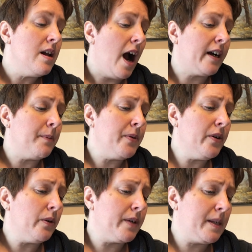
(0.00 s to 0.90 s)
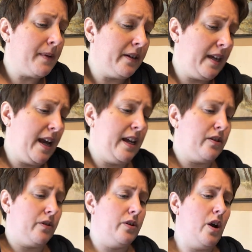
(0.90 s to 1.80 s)
A computer would spit out the
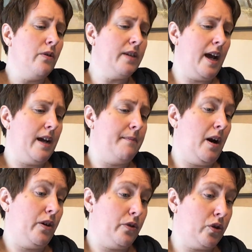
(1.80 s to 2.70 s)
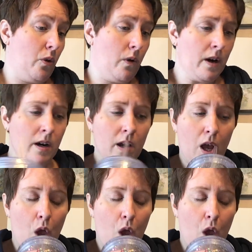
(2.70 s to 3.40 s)
answer in no time. Are you sure?